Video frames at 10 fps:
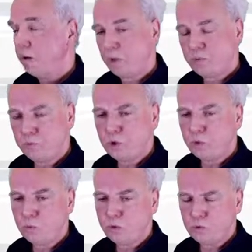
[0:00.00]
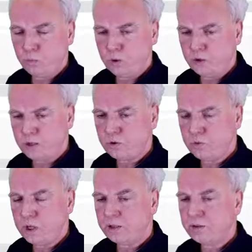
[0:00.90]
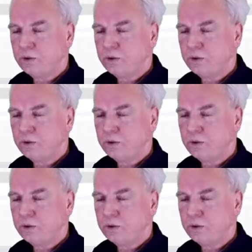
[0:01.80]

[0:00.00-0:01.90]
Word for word: But we don't want to, will not do that.